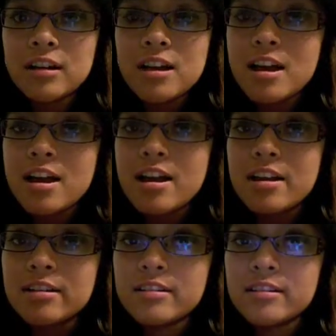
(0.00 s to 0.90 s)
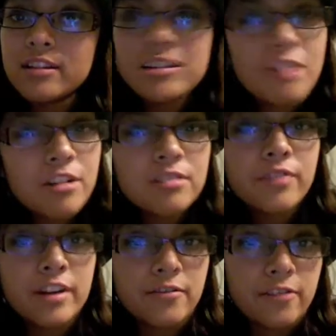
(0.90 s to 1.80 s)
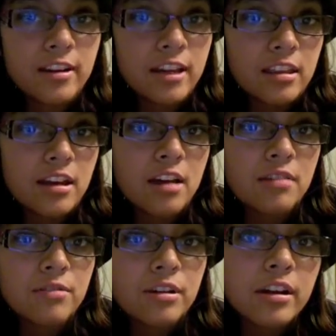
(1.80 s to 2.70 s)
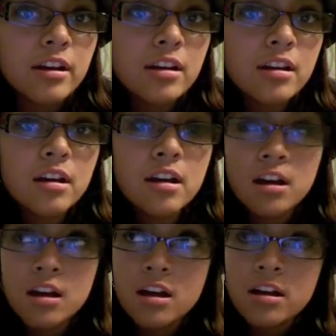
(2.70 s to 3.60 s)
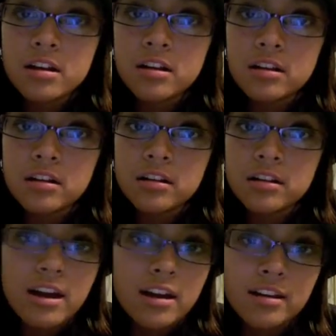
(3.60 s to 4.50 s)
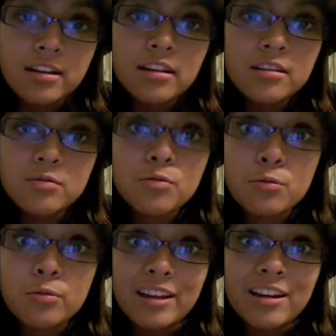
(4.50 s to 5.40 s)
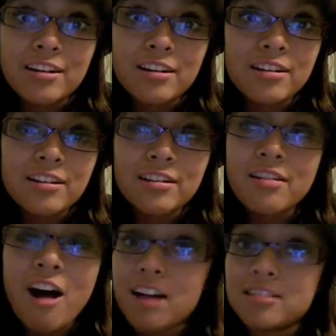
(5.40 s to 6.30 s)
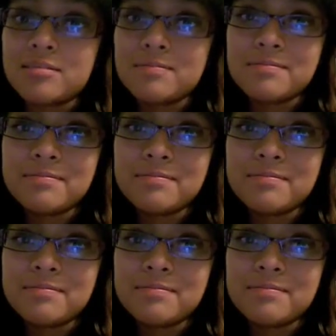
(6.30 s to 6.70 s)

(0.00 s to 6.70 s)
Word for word: and it's hard to find a friend like that. Really, yeah, he is really awesome.